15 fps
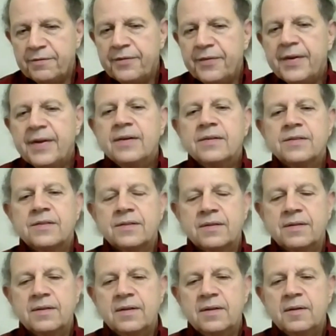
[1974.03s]
feels
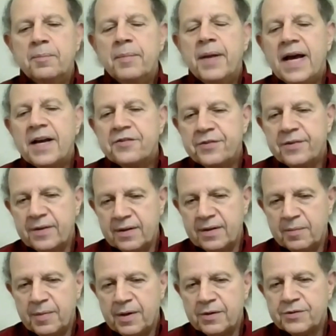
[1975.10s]
passionate
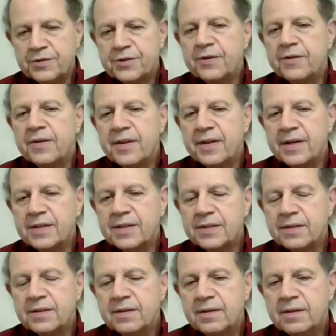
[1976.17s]
about certain
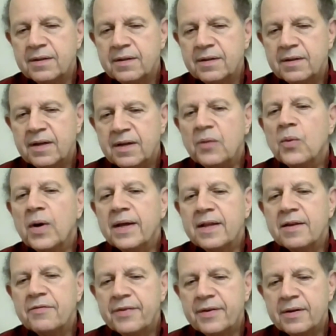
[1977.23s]
things and why they
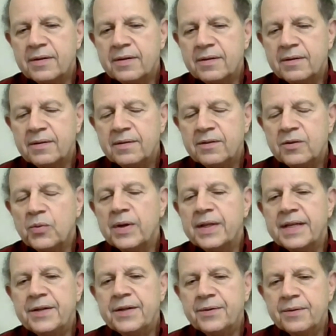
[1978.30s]
feel the way
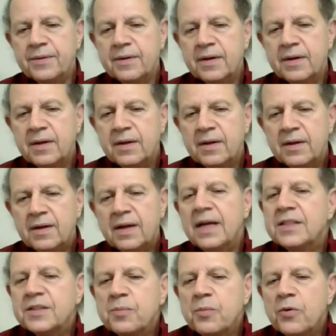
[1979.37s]
they do.
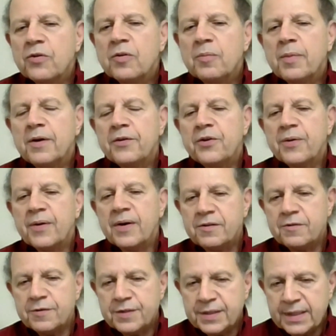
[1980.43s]
It's more about your
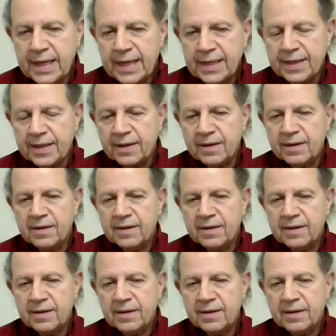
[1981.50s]
understanding.